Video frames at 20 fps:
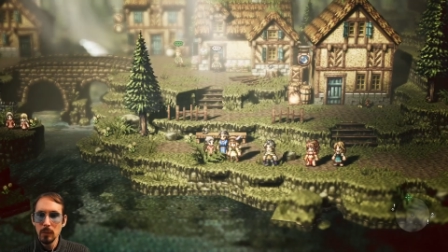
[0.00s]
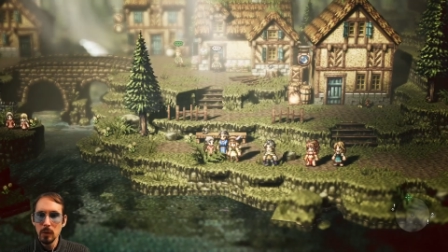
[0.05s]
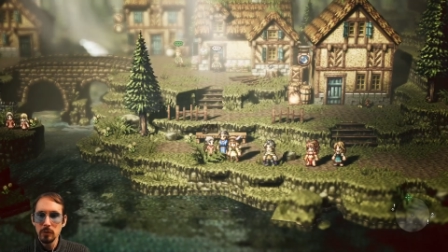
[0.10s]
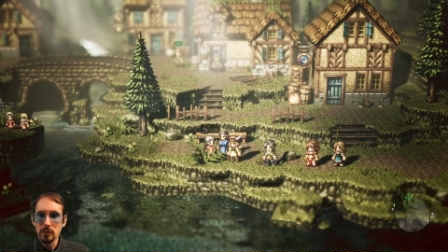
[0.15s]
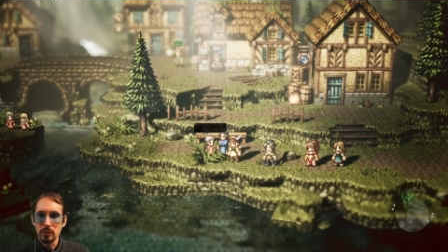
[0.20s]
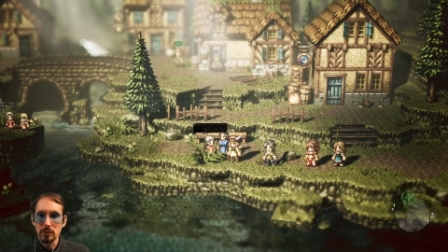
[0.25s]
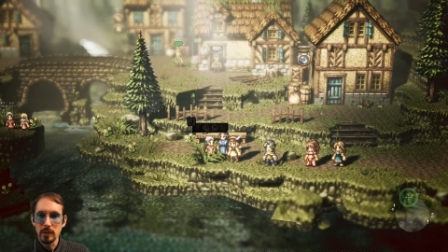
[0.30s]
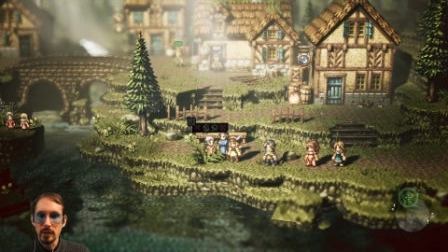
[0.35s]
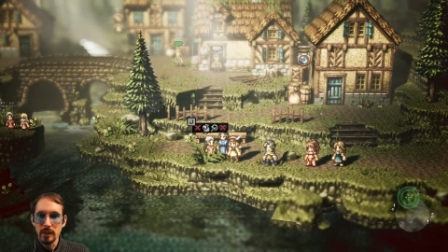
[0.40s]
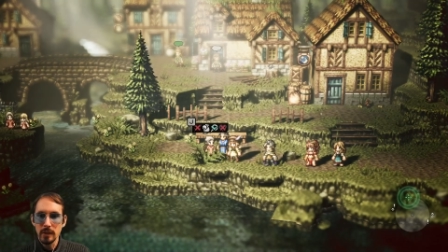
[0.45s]

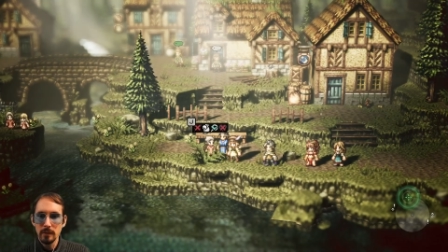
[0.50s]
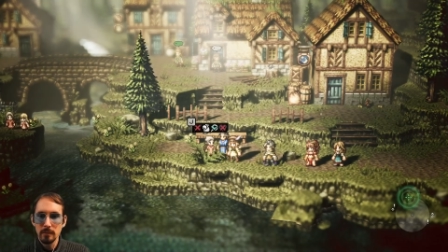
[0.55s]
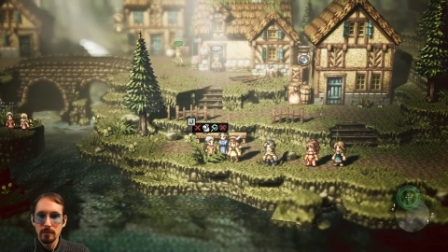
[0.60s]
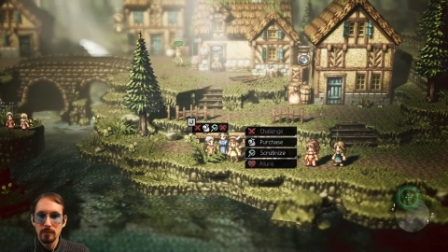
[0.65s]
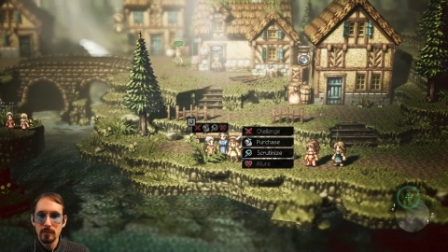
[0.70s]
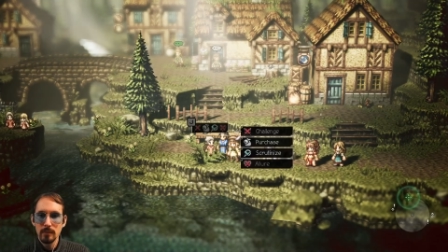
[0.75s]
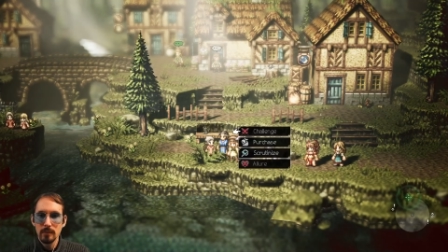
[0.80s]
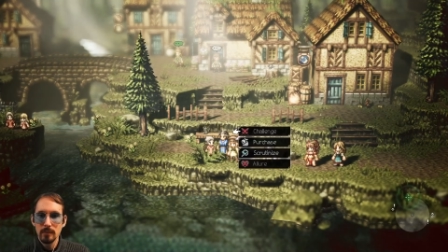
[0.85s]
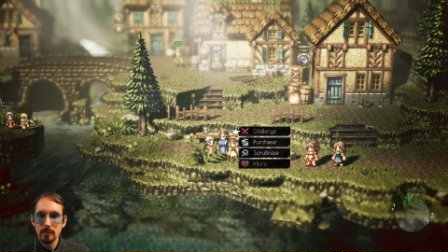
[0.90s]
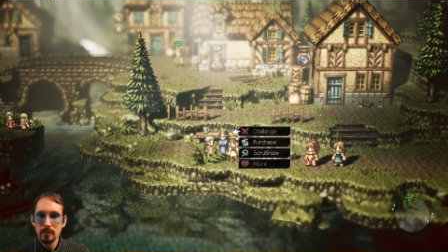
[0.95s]
Most
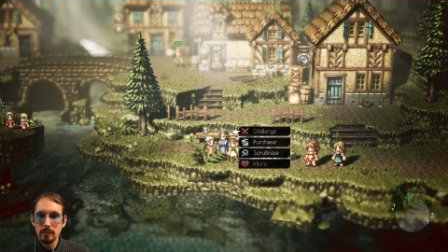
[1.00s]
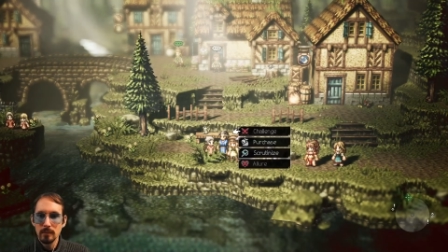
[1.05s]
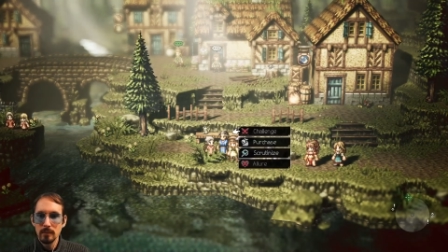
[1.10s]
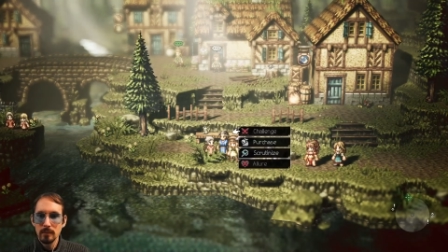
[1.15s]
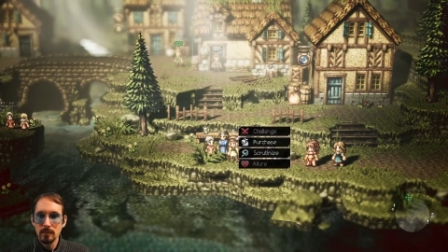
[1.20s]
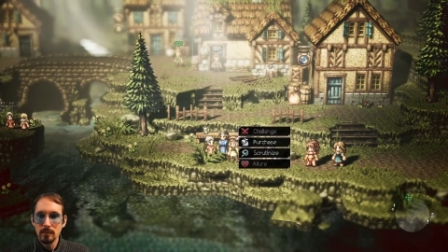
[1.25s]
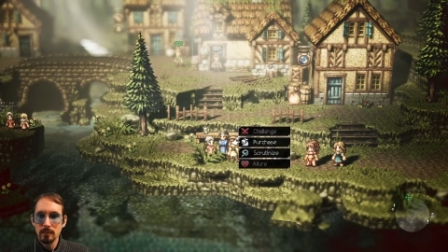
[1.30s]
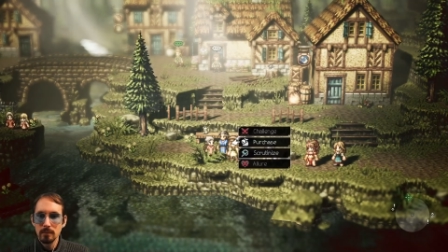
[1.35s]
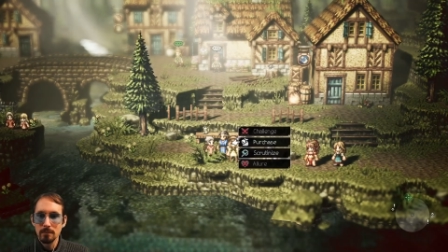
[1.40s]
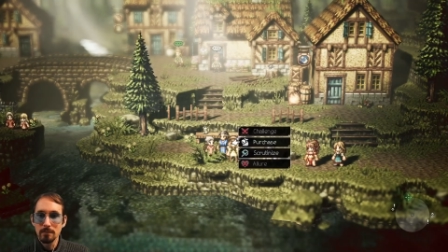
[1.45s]

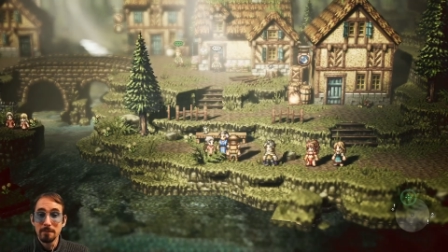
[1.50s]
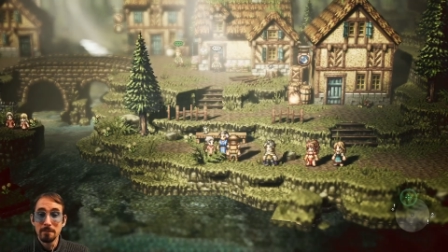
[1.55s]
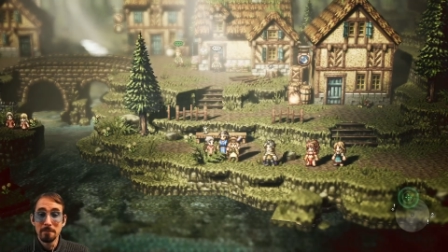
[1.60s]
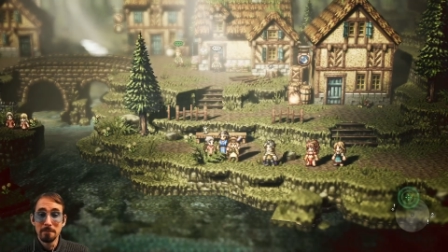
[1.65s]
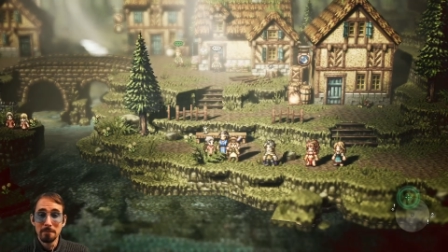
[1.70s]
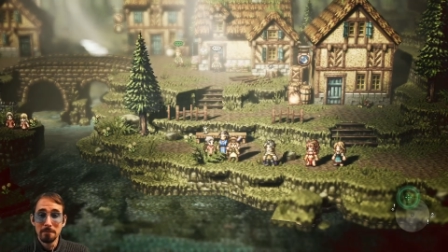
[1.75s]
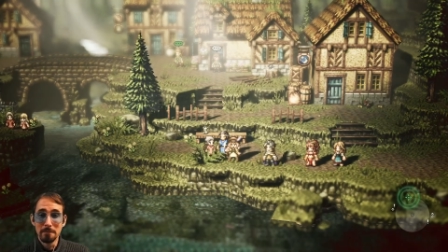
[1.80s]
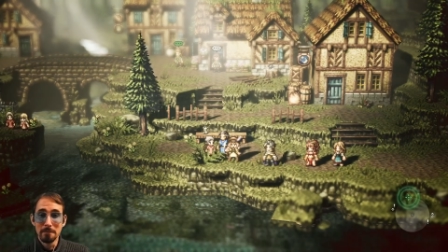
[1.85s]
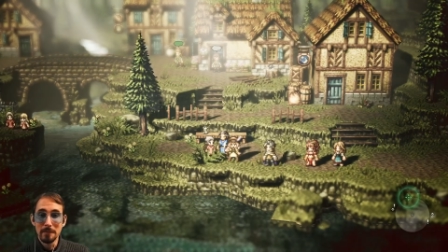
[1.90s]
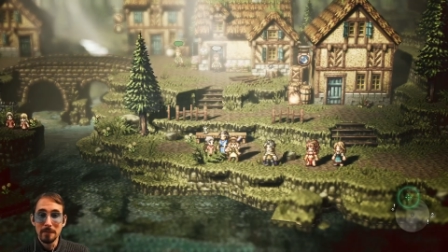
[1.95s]

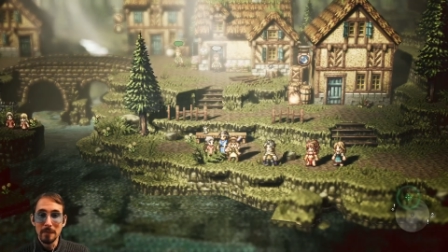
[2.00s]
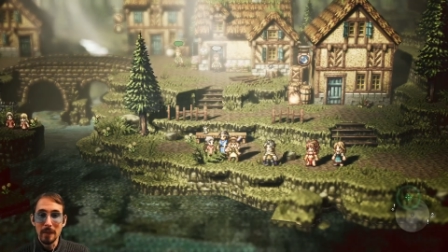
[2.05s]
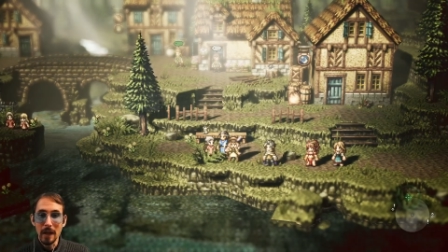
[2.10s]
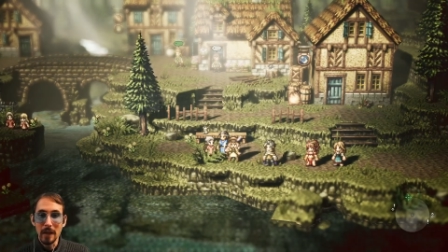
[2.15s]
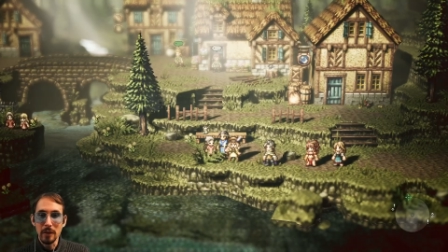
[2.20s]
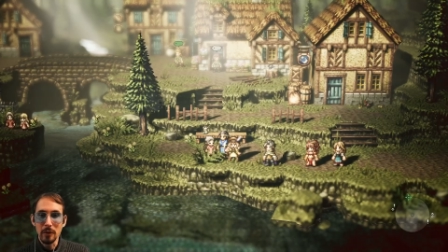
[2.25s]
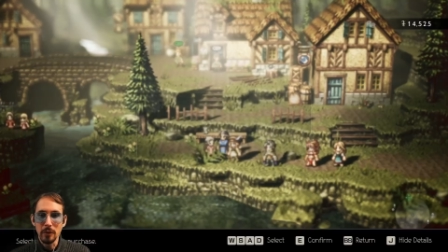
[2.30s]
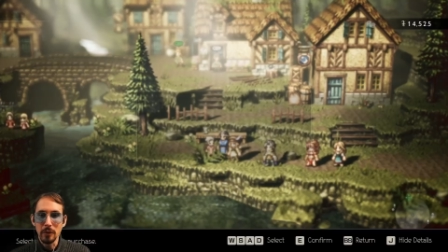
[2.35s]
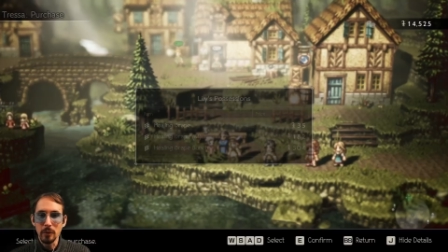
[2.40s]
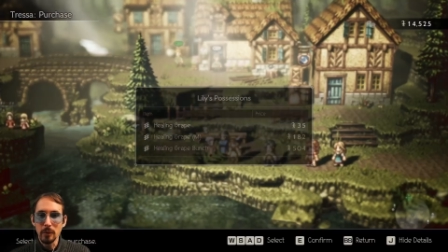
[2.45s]
intriguing.
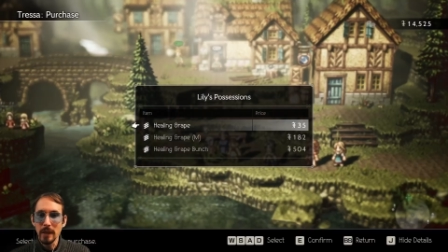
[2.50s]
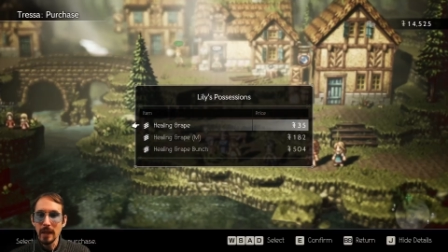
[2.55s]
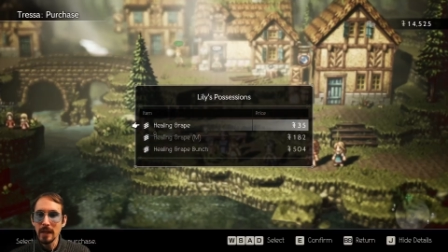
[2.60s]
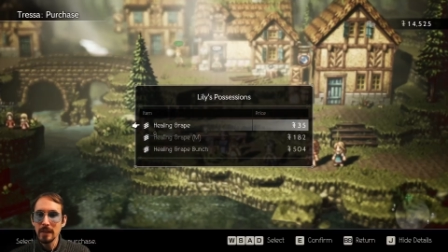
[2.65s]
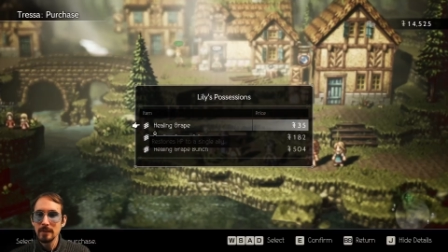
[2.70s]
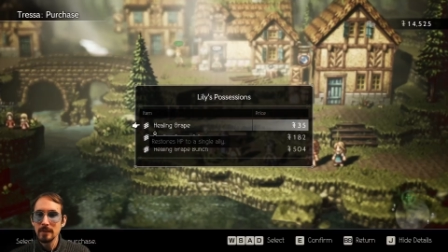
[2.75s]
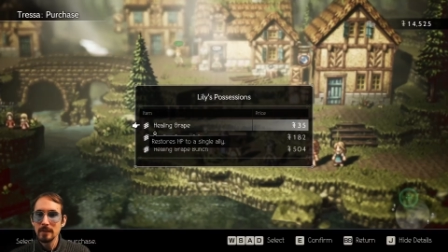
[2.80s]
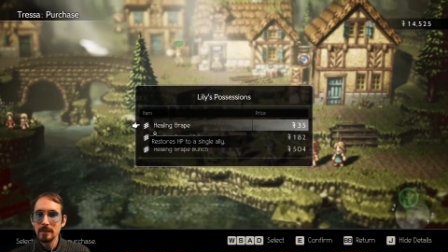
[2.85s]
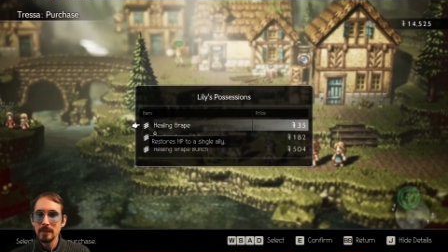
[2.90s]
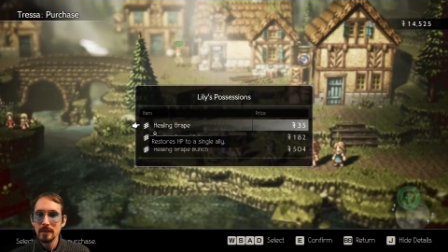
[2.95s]
I hear you,
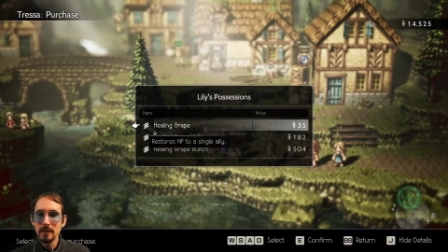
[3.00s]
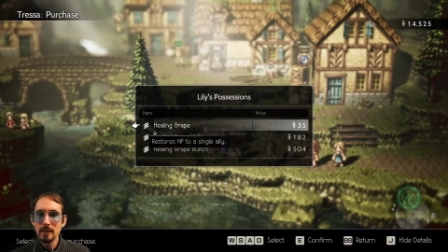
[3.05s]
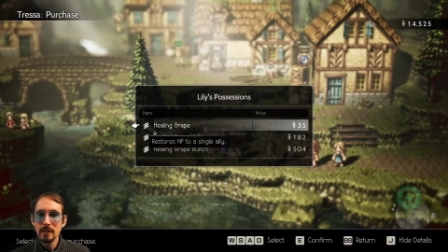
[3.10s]
cat.